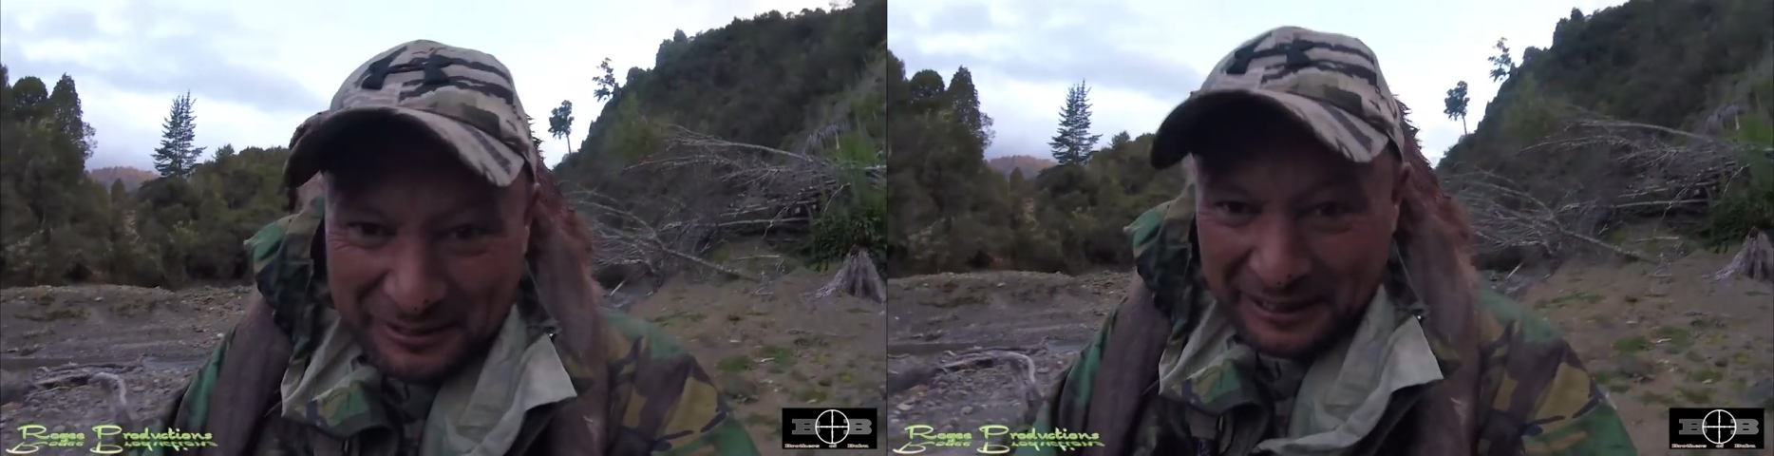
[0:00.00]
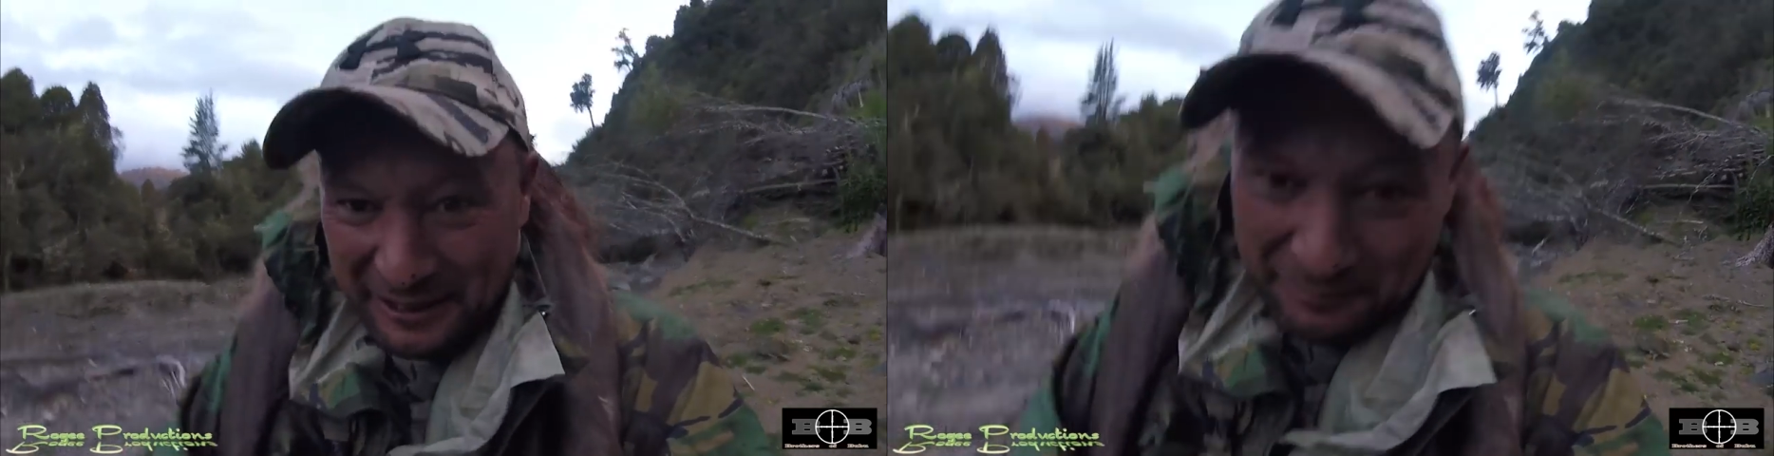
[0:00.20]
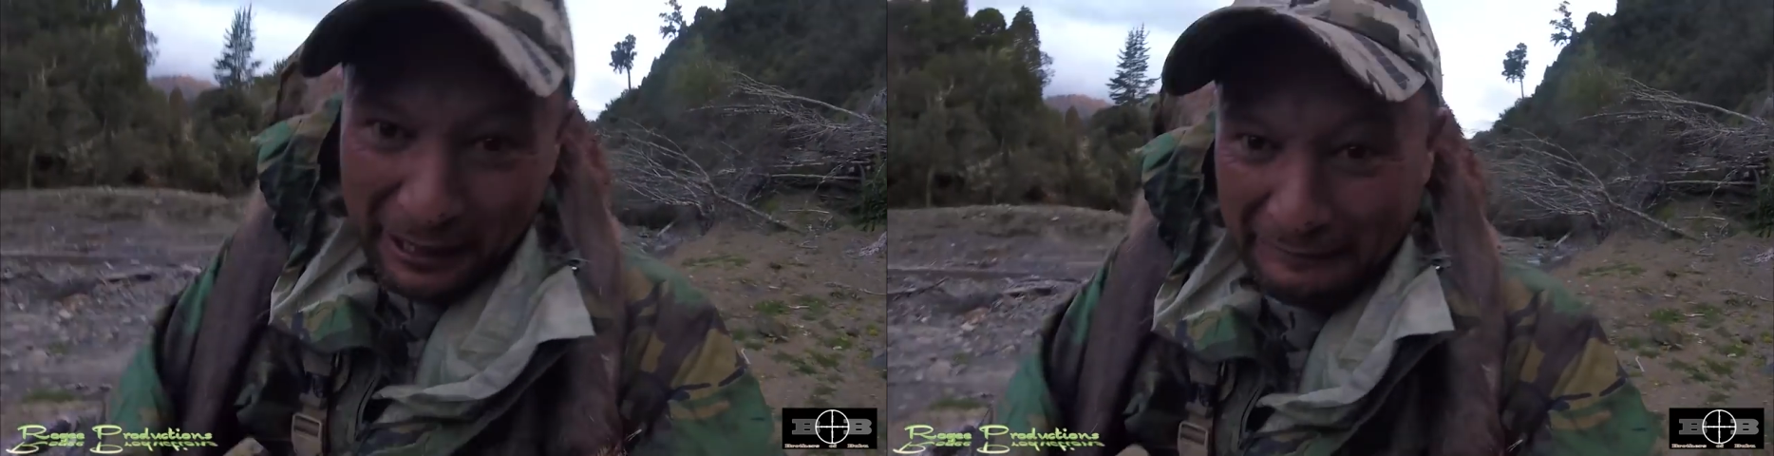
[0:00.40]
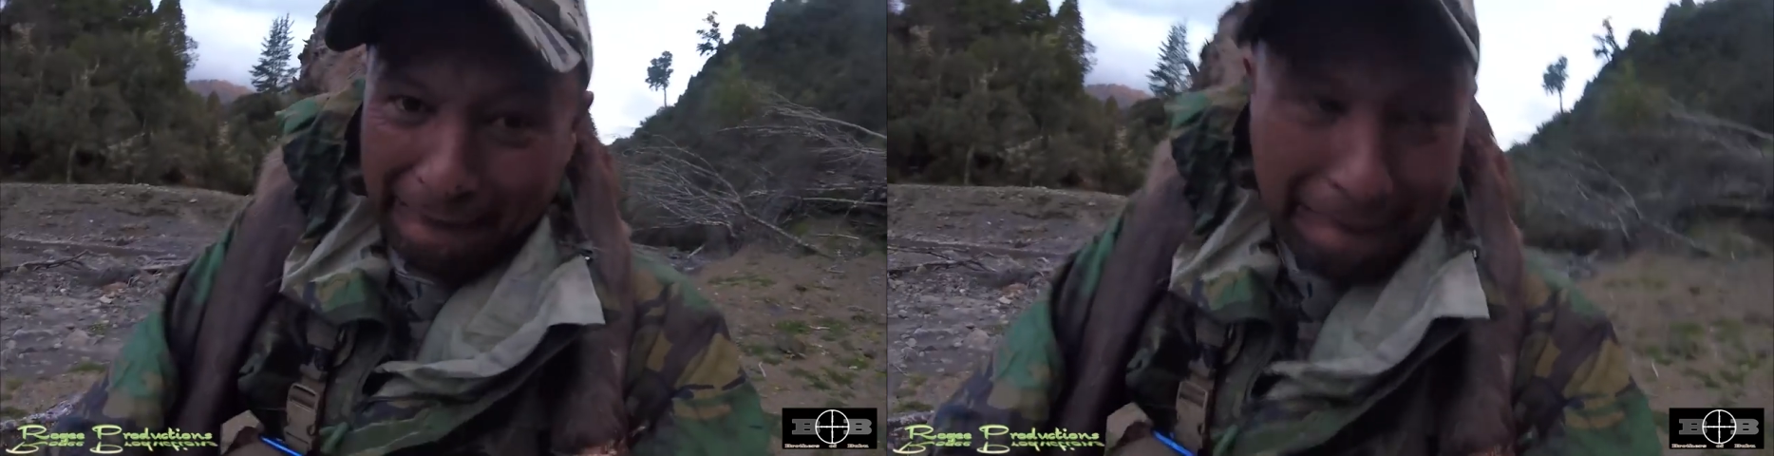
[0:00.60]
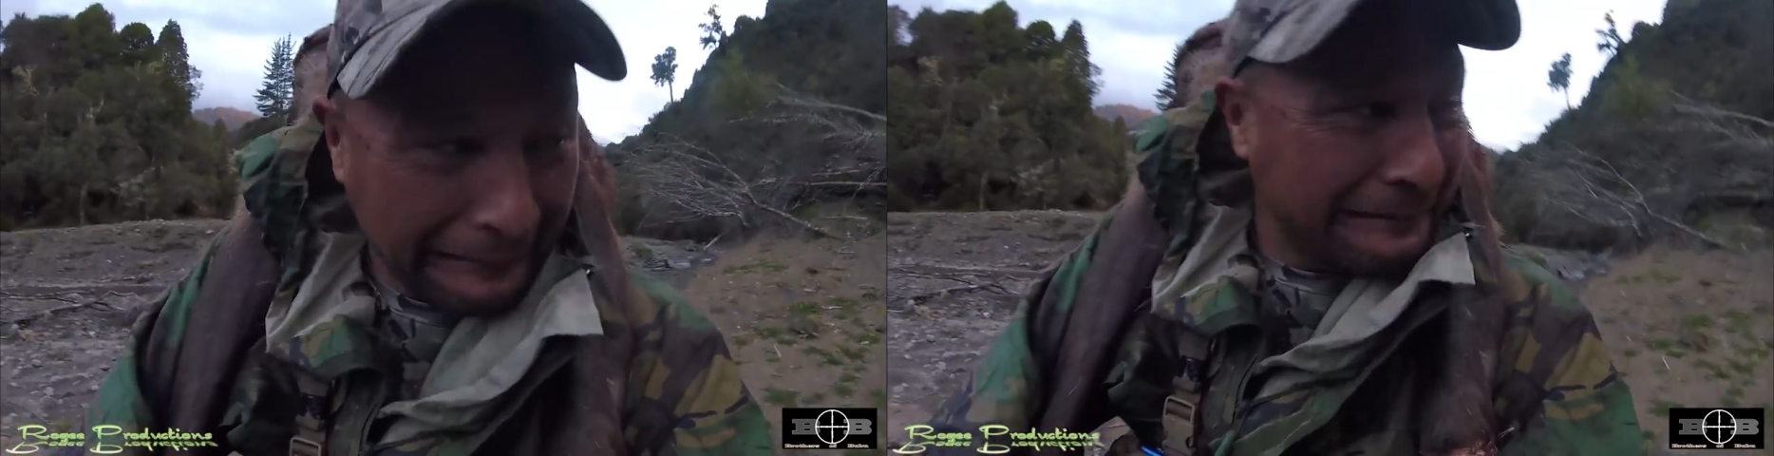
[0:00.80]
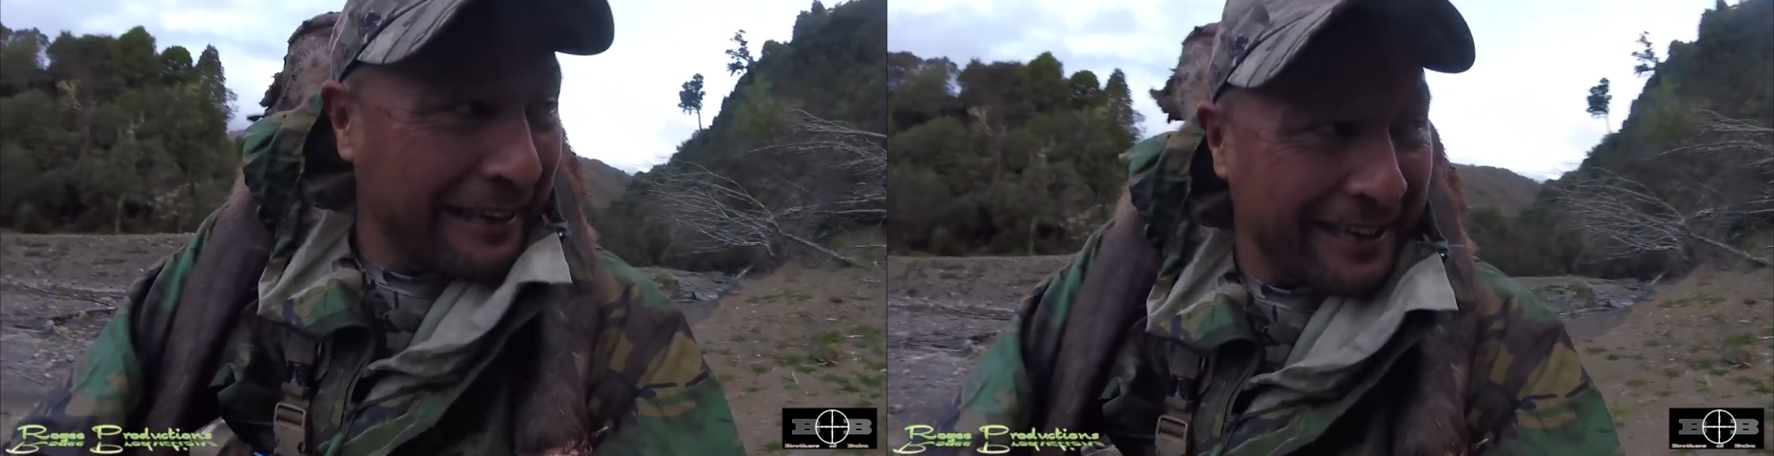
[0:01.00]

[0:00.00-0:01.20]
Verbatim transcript: getting the bloody undies.